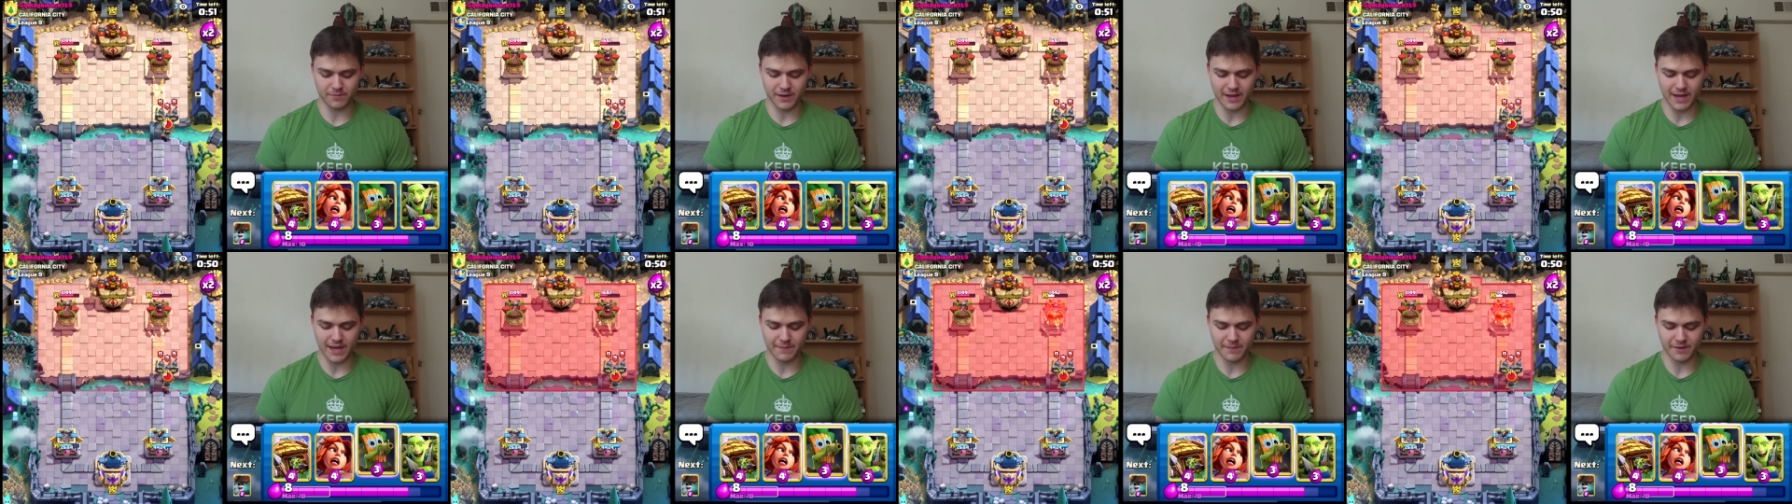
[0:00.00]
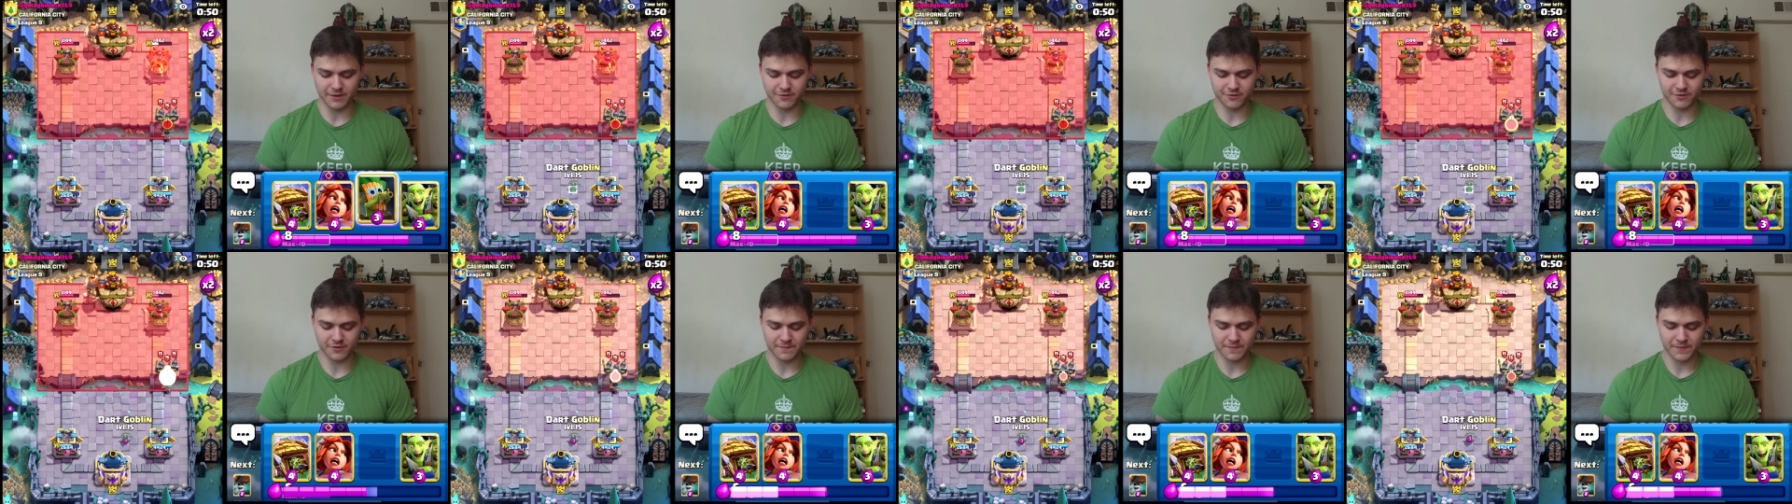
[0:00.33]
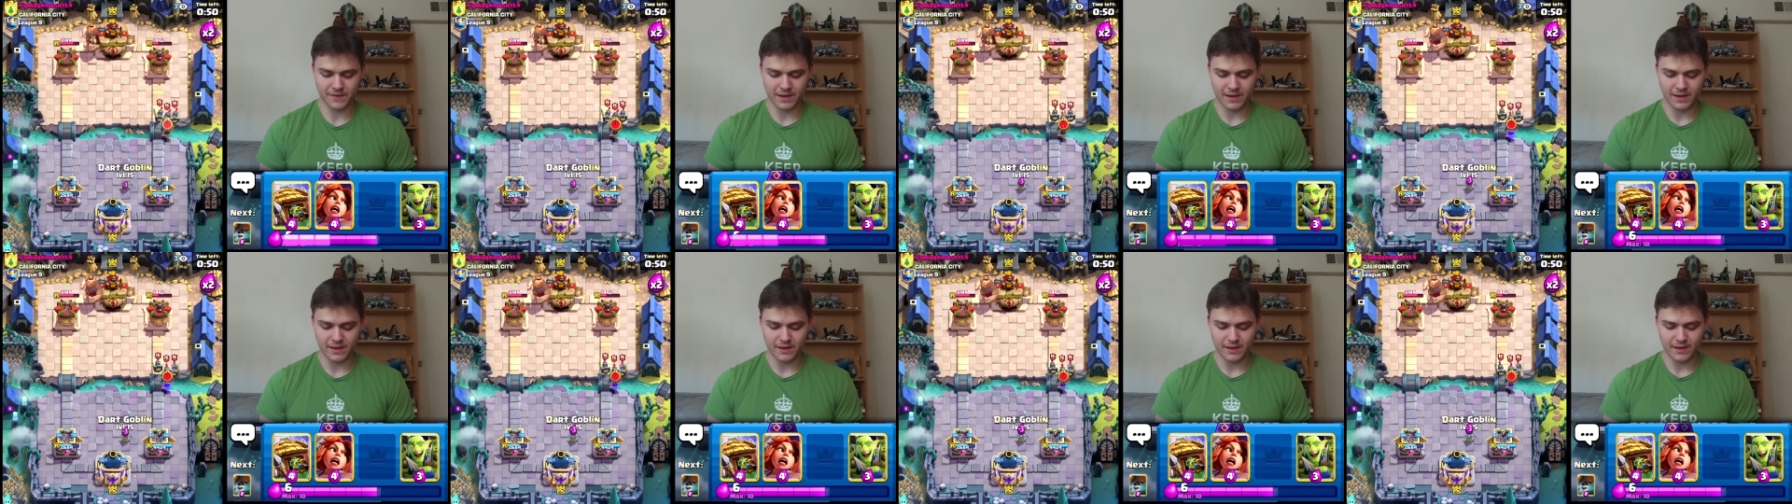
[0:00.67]
damage.
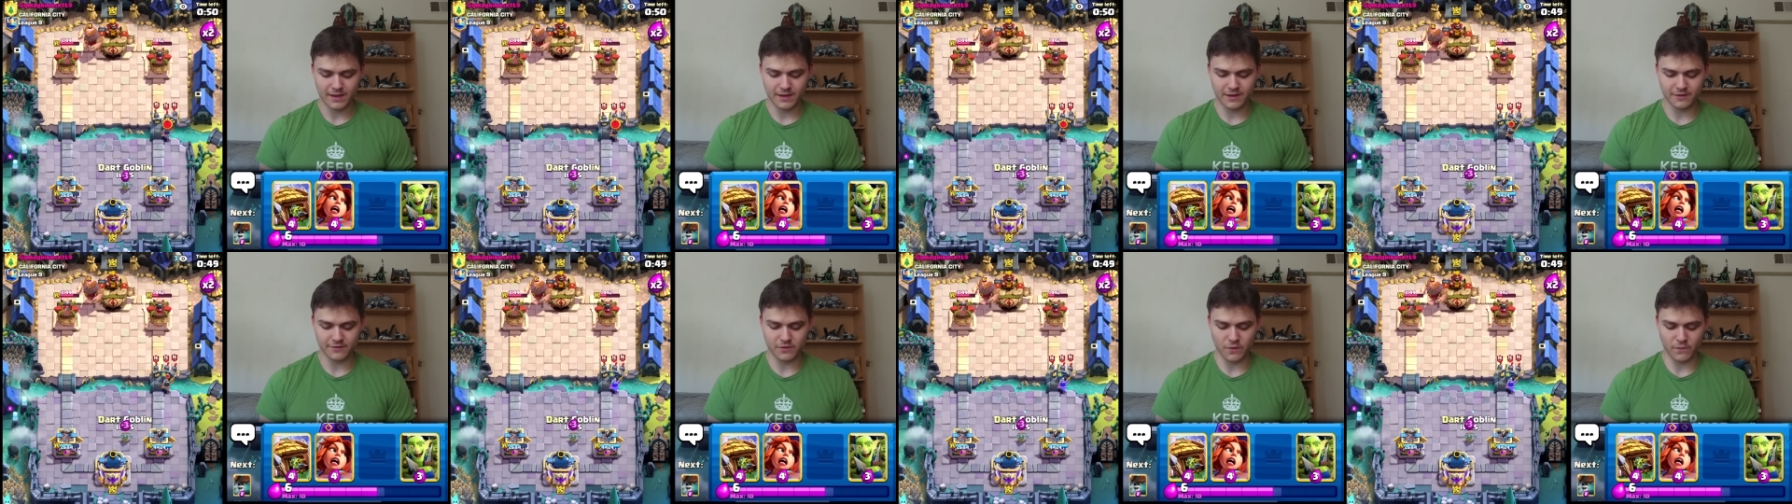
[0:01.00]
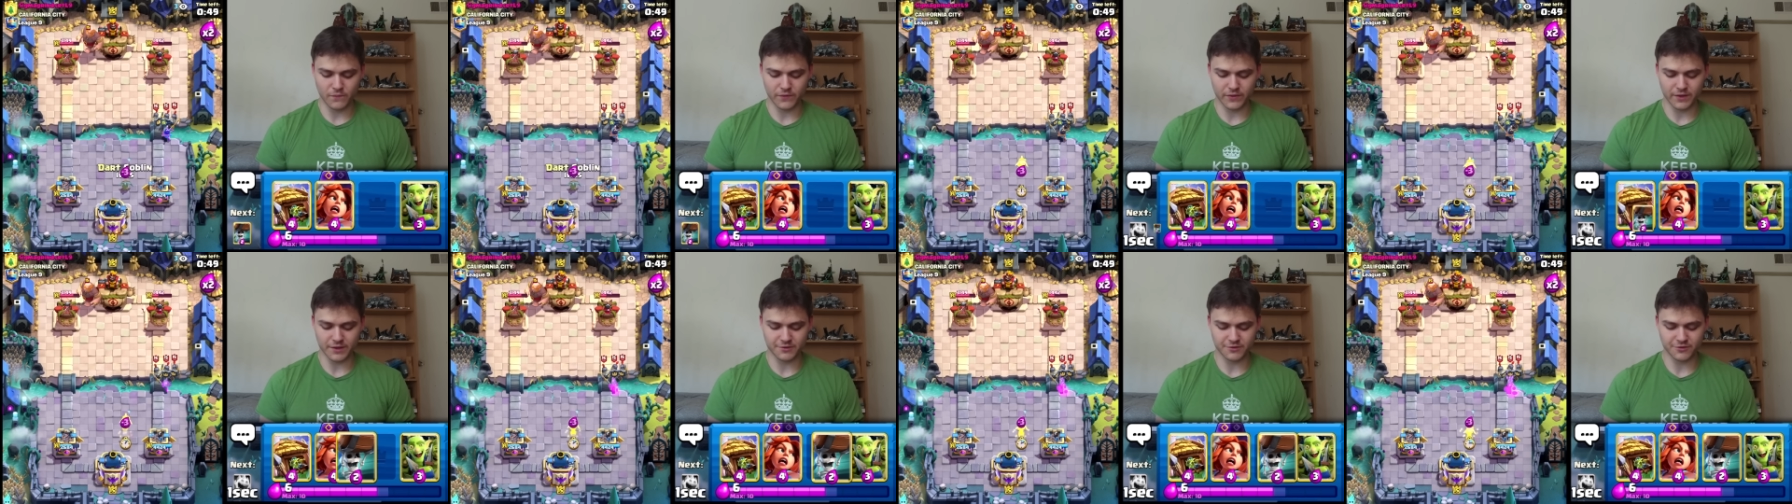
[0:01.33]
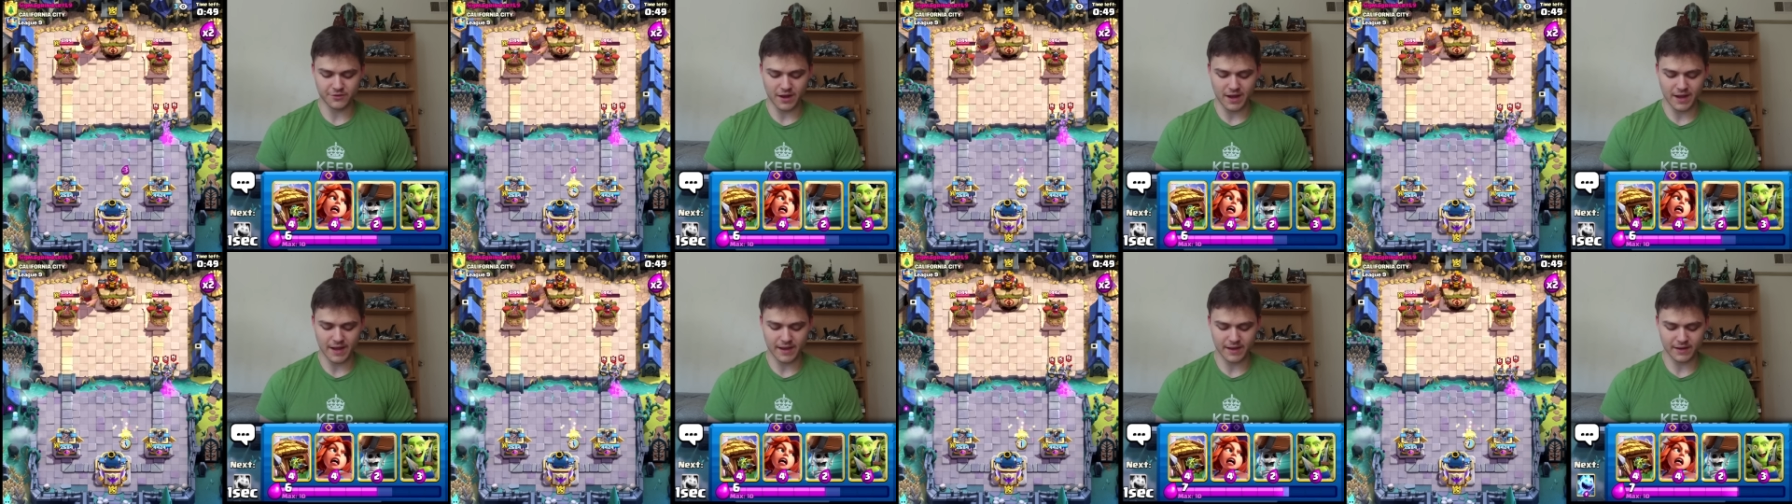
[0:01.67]
Just go for the
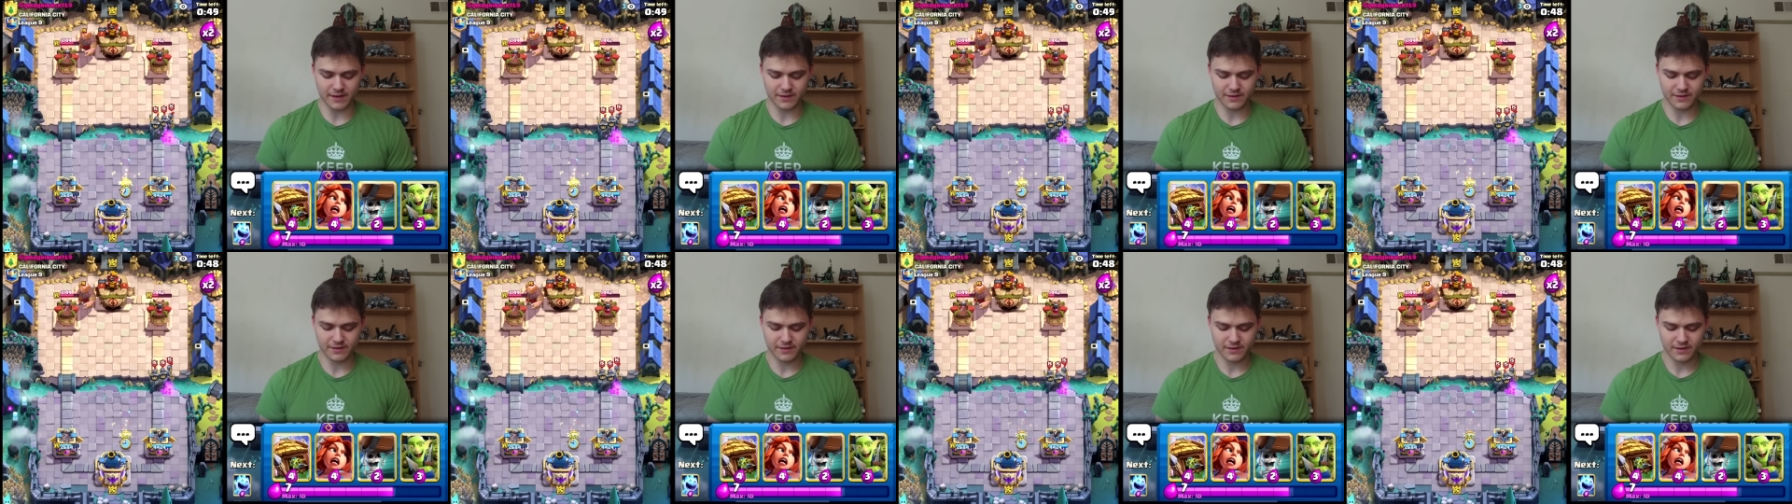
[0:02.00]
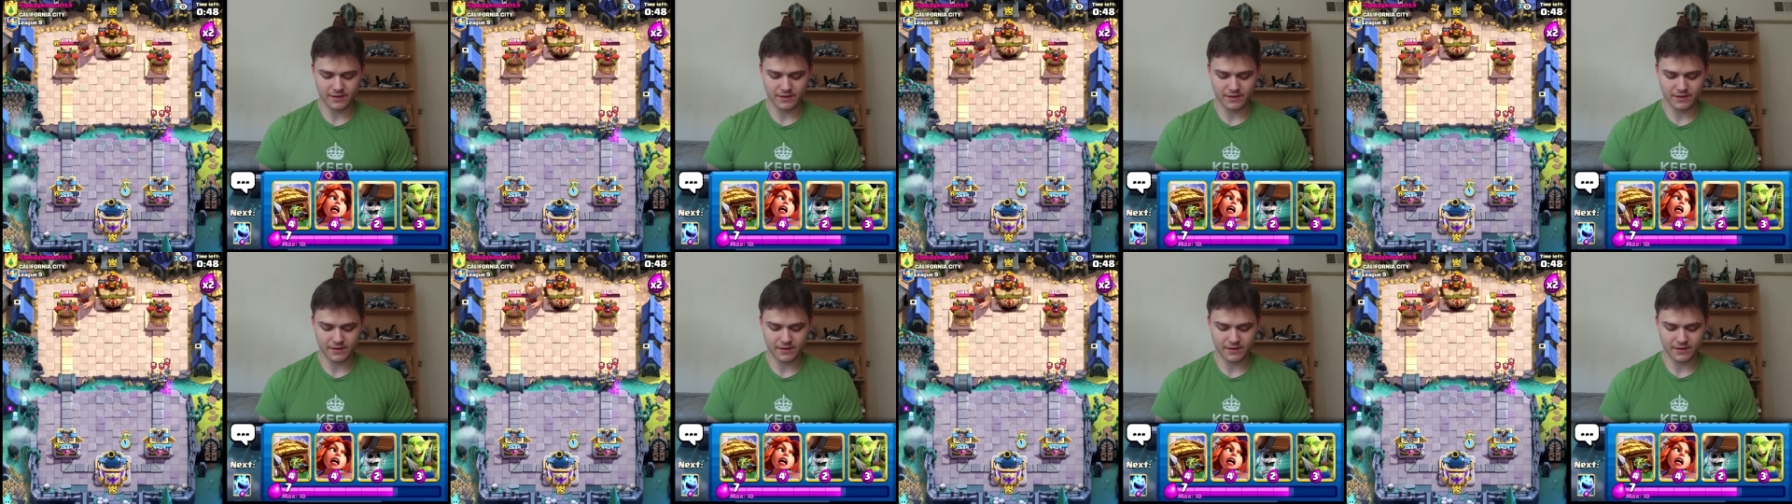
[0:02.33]
Giant.